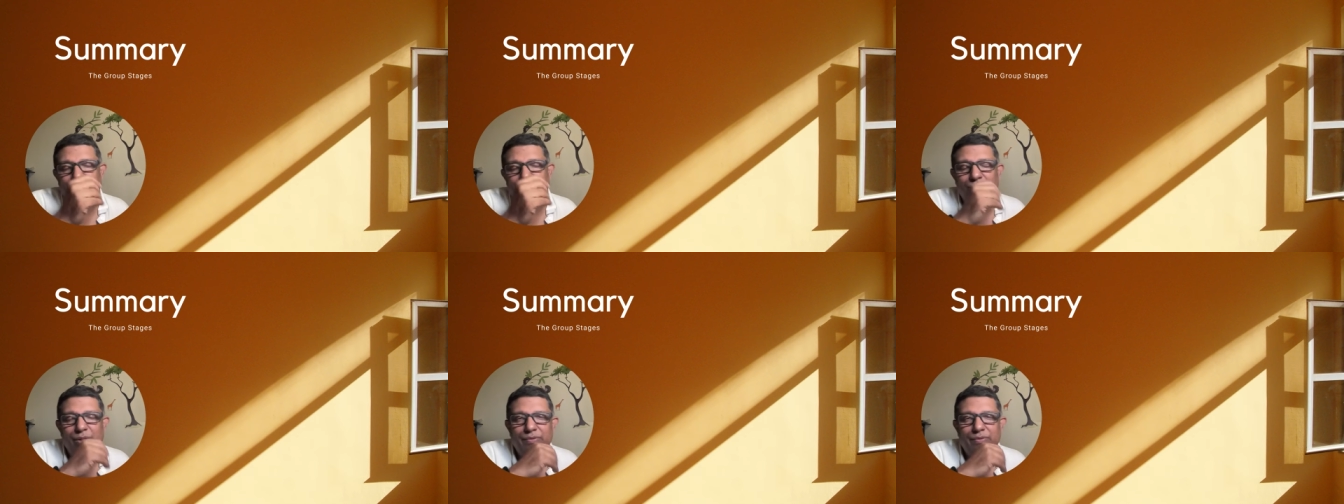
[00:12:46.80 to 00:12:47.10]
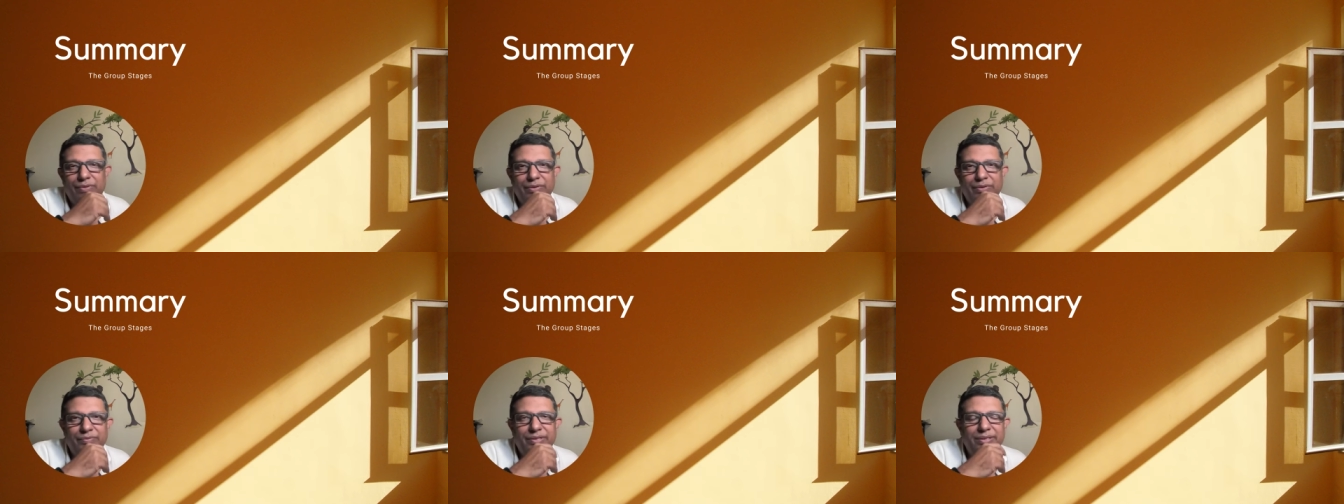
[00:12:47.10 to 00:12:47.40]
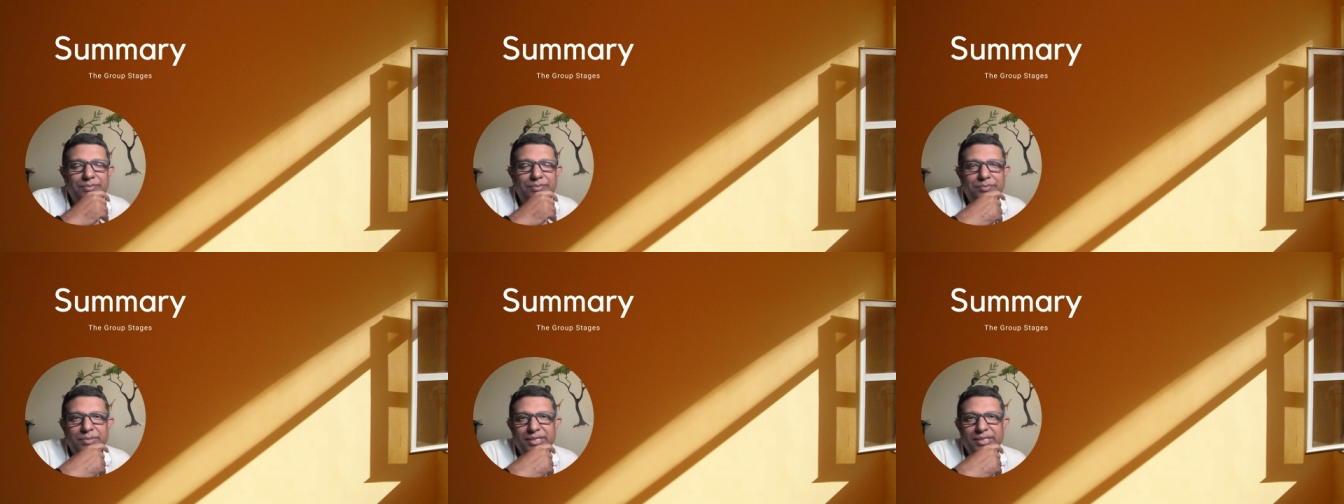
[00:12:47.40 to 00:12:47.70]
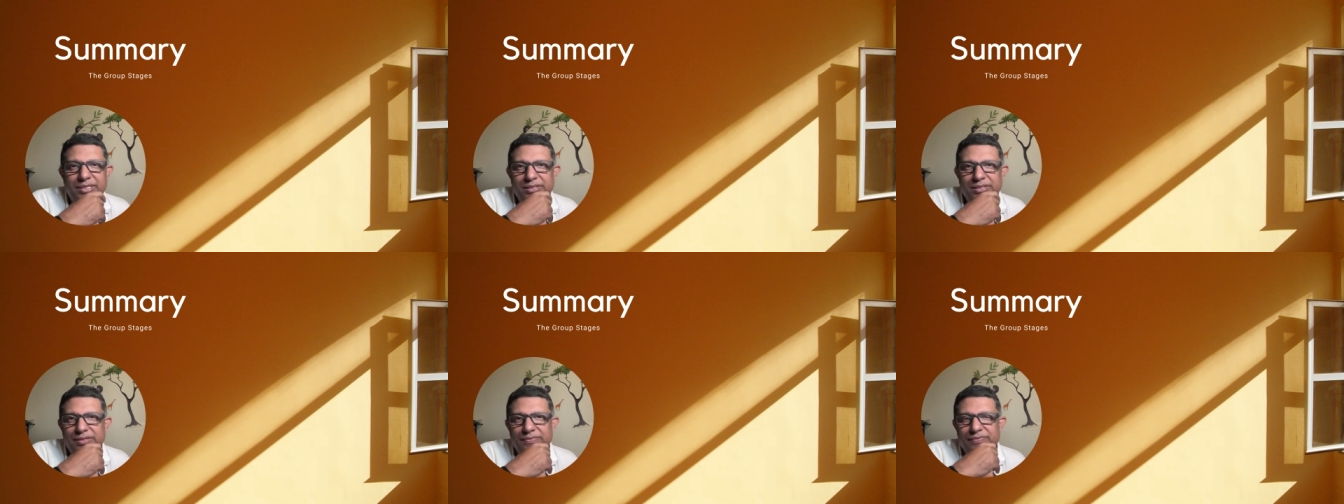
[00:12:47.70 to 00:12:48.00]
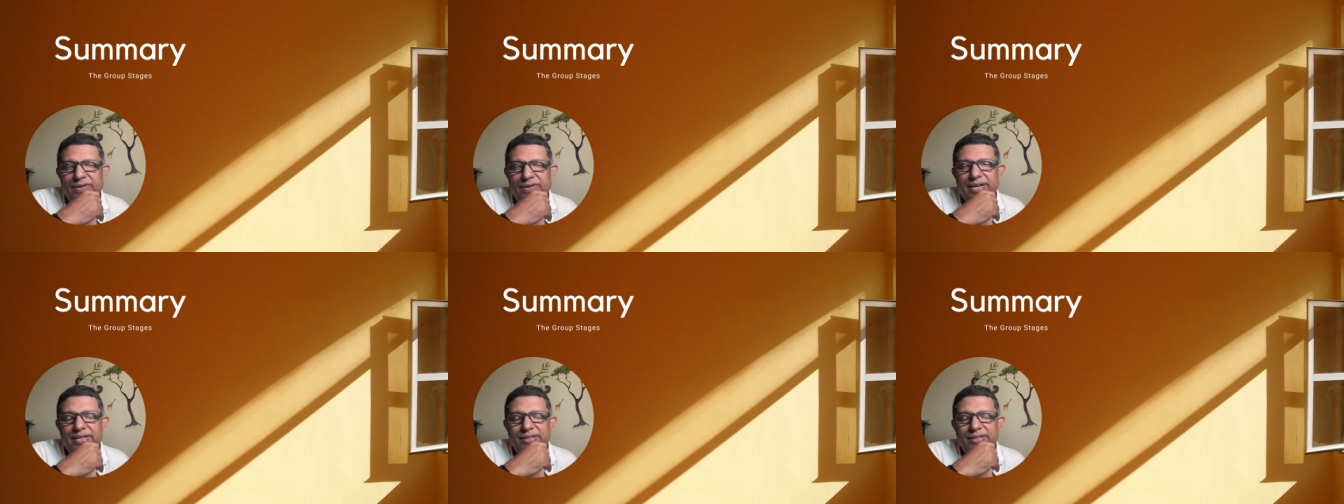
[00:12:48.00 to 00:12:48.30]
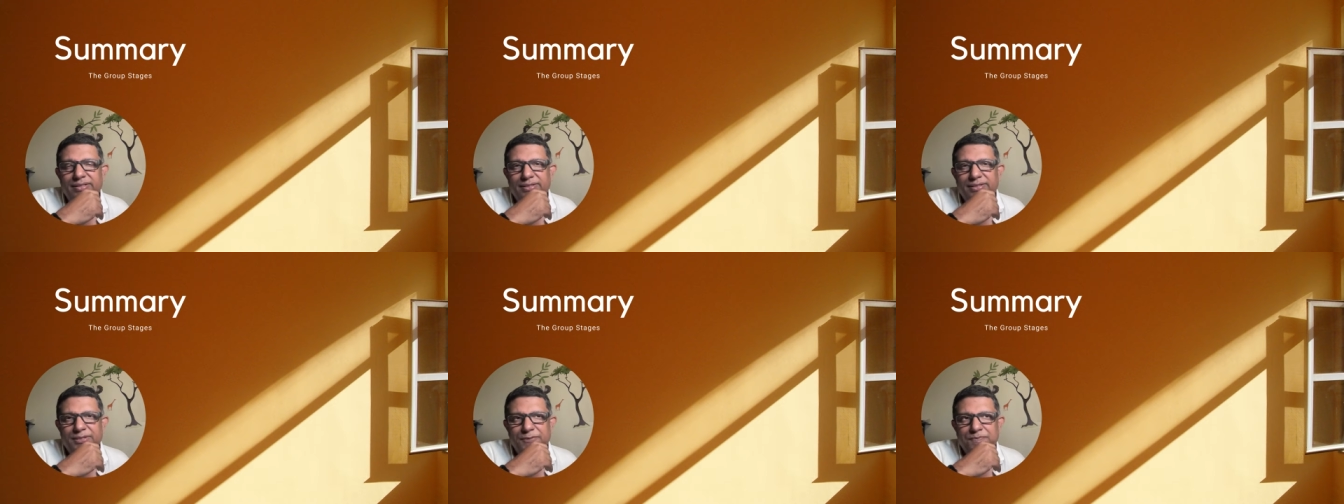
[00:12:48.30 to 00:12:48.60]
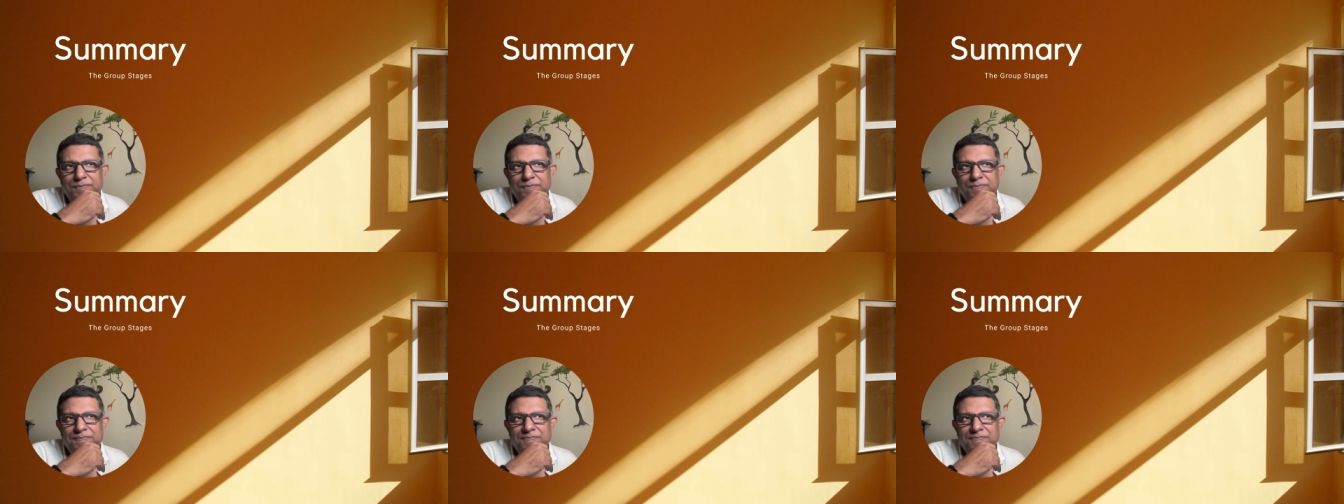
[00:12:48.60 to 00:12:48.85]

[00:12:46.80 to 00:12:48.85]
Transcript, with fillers: whoever we meet in the finals